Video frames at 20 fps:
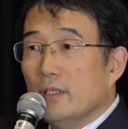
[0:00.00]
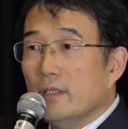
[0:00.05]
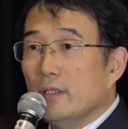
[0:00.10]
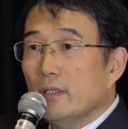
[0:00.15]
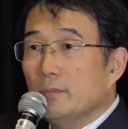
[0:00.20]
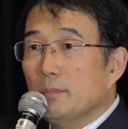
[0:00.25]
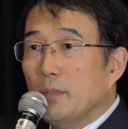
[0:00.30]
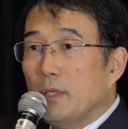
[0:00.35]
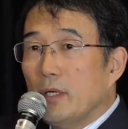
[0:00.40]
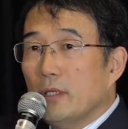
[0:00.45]

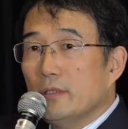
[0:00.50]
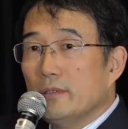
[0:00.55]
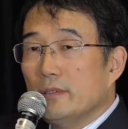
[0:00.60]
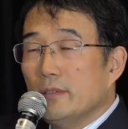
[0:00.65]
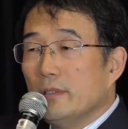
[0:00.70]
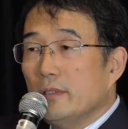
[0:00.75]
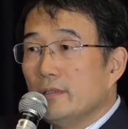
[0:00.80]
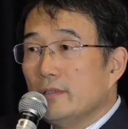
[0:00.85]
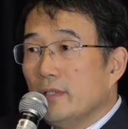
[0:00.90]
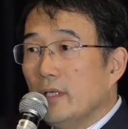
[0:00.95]
The
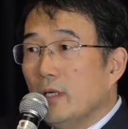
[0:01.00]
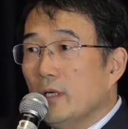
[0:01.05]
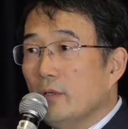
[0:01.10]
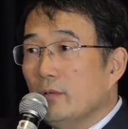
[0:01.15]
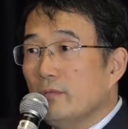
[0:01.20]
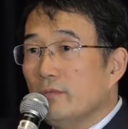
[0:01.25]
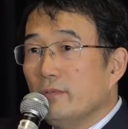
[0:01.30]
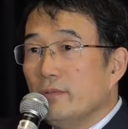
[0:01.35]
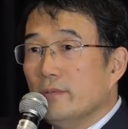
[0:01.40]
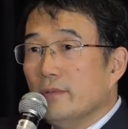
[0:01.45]
policy
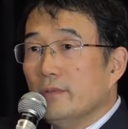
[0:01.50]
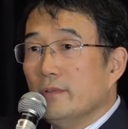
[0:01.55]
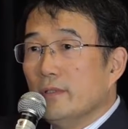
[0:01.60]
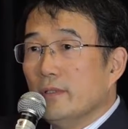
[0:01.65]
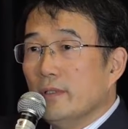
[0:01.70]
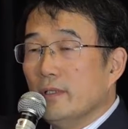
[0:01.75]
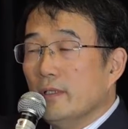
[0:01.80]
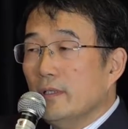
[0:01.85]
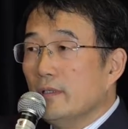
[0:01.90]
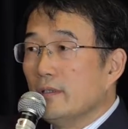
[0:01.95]
itself
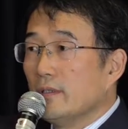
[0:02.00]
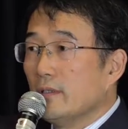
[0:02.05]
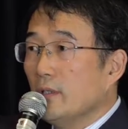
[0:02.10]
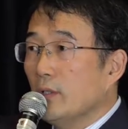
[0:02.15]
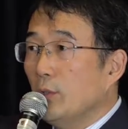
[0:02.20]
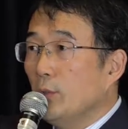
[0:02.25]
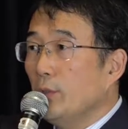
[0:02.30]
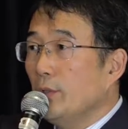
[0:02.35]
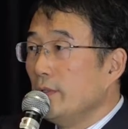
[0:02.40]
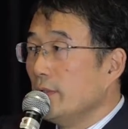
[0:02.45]
is
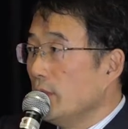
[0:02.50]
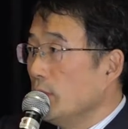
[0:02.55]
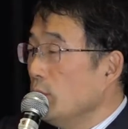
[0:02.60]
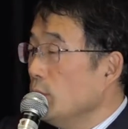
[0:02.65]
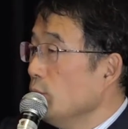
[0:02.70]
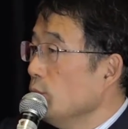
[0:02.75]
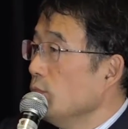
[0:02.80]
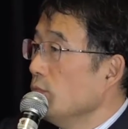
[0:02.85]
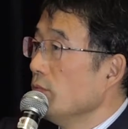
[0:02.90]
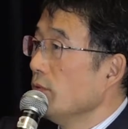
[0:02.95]
always its
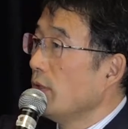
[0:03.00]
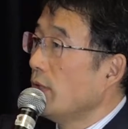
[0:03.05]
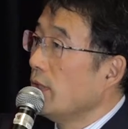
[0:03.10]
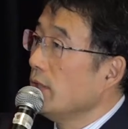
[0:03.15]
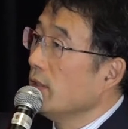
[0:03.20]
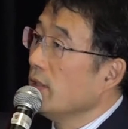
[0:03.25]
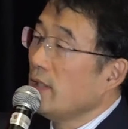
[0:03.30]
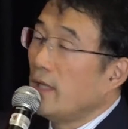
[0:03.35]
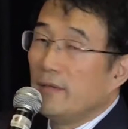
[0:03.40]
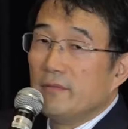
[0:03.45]
own
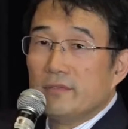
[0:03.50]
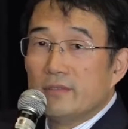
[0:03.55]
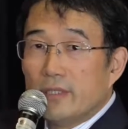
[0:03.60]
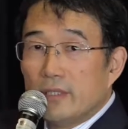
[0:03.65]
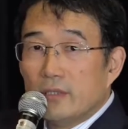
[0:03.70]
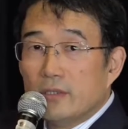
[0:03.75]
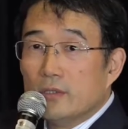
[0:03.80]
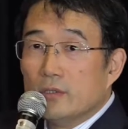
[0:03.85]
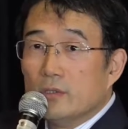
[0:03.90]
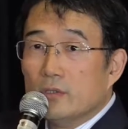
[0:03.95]
kind of life
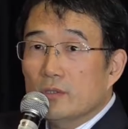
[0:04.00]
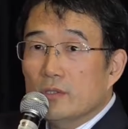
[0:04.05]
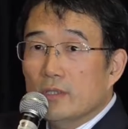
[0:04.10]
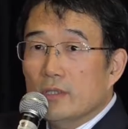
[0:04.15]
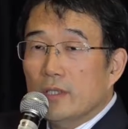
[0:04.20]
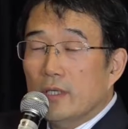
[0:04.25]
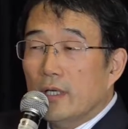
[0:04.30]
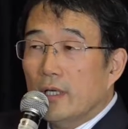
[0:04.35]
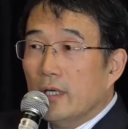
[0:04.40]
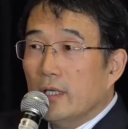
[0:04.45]
cycle,
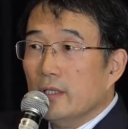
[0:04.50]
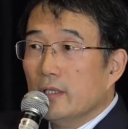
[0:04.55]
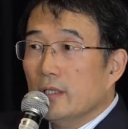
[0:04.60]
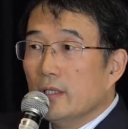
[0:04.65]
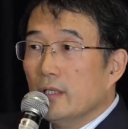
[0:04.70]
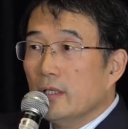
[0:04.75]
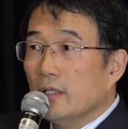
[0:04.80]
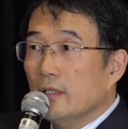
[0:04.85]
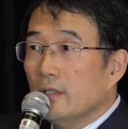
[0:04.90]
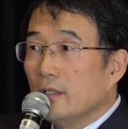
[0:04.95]
and
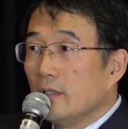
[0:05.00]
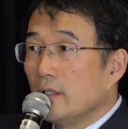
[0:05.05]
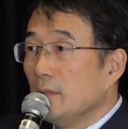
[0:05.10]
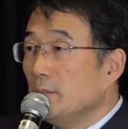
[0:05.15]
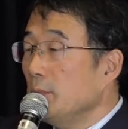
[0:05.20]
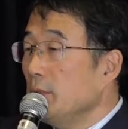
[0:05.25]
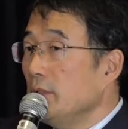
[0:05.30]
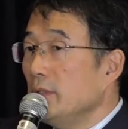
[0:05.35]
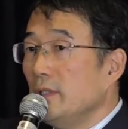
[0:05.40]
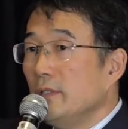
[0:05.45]
there
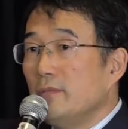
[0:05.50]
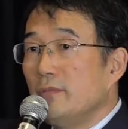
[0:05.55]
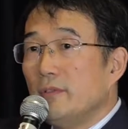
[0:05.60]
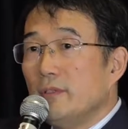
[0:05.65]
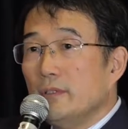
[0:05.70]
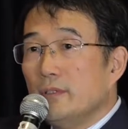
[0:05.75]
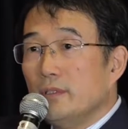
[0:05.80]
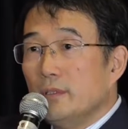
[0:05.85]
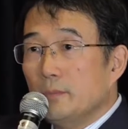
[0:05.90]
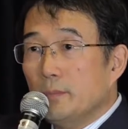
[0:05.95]
can be
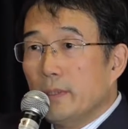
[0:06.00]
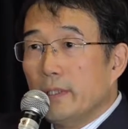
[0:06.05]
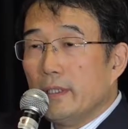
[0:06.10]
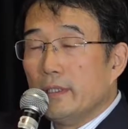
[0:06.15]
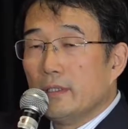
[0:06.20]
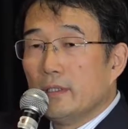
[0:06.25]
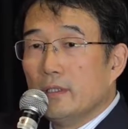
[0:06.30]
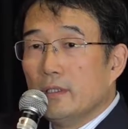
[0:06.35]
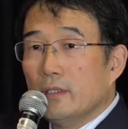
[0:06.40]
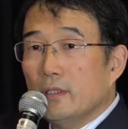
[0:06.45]
different
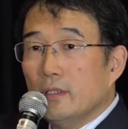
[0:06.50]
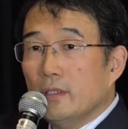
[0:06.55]
debate.